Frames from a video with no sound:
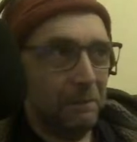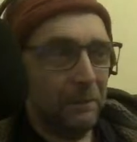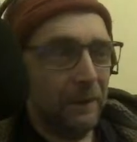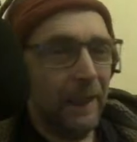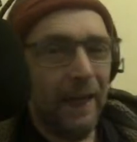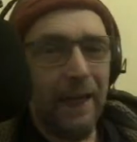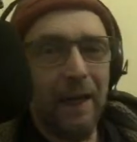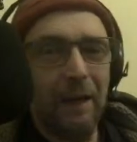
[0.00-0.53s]

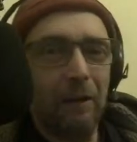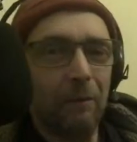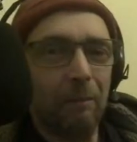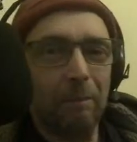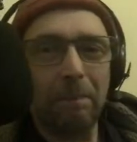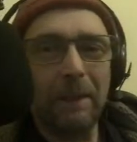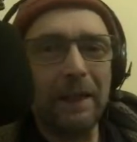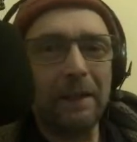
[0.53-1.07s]
Yeah,
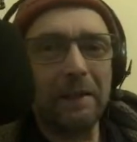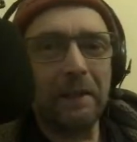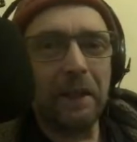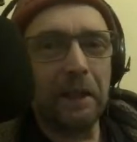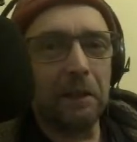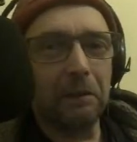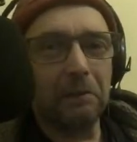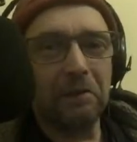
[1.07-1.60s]
big
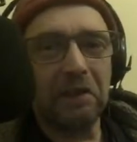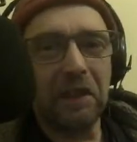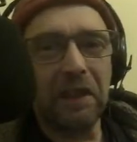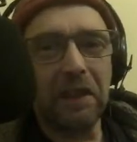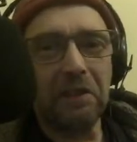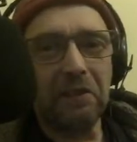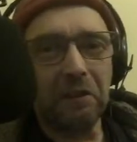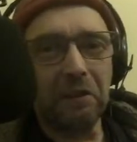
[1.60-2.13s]
deal,
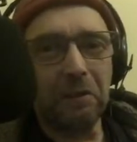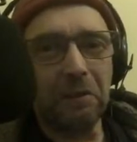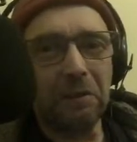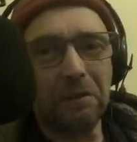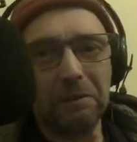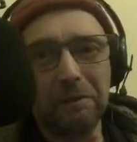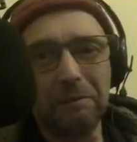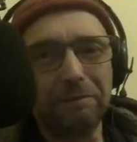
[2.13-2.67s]
tier 2.
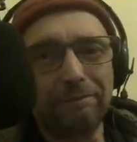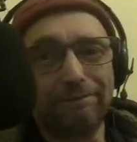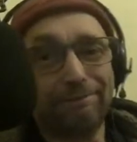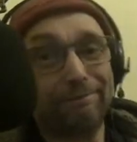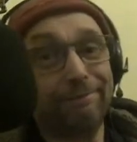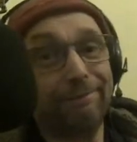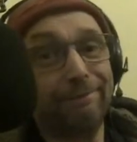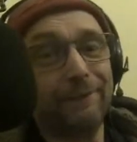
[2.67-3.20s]

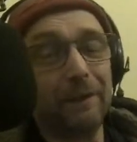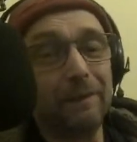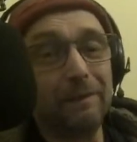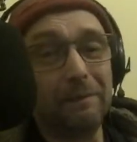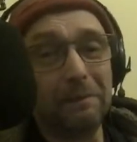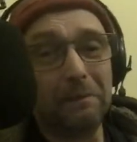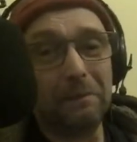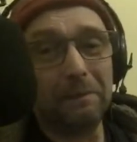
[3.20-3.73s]
Fuck.
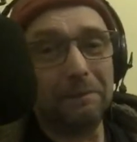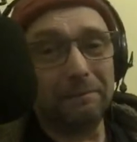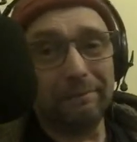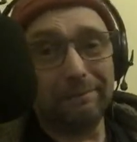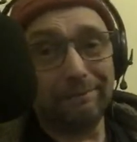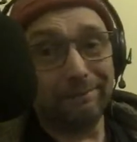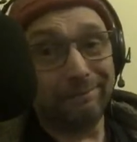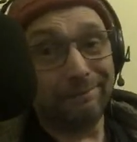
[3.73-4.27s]

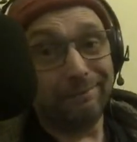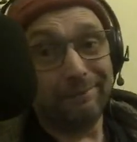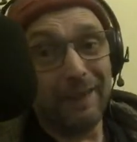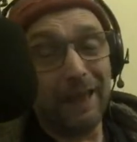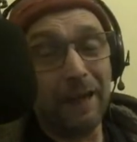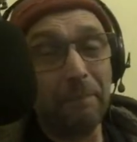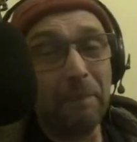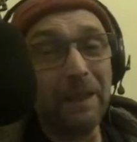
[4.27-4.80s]

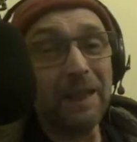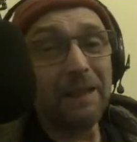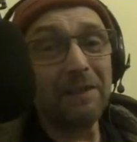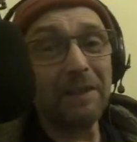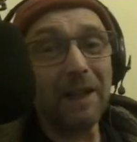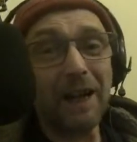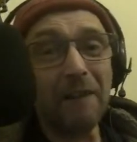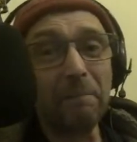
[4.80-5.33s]
I've been
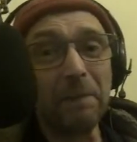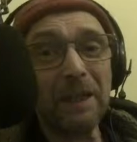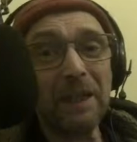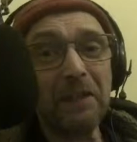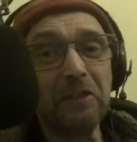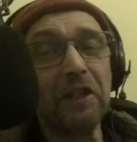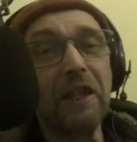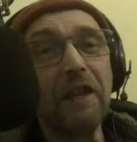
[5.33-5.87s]

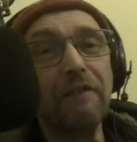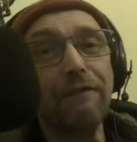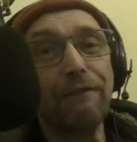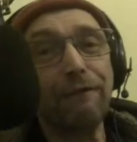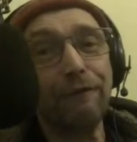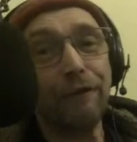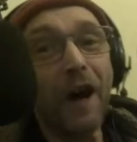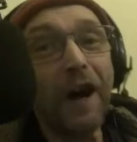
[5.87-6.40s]
in tier
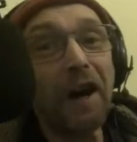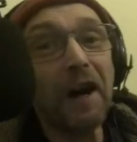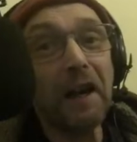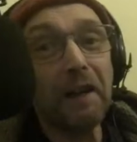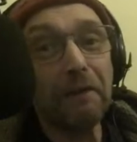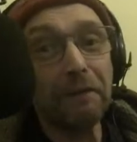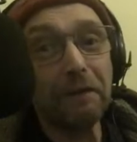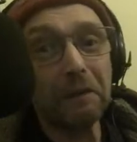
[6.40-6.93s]

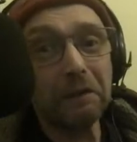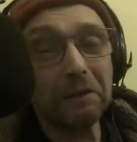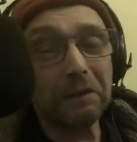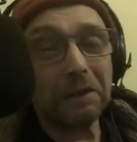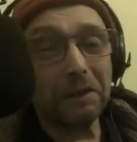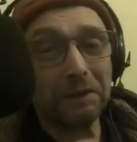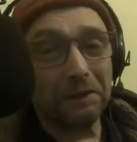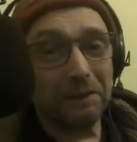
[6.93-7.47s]
5
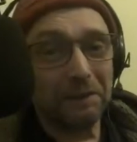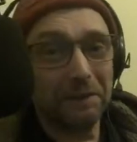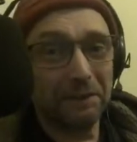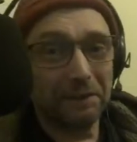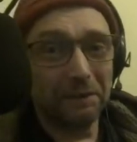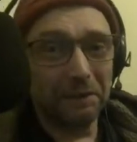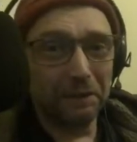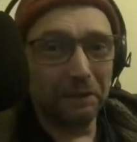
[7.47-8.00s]
for
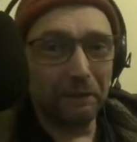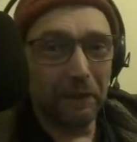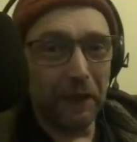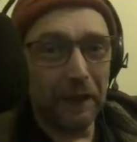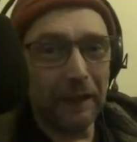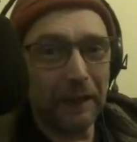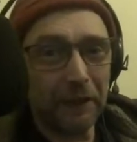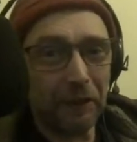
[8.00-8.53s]
the last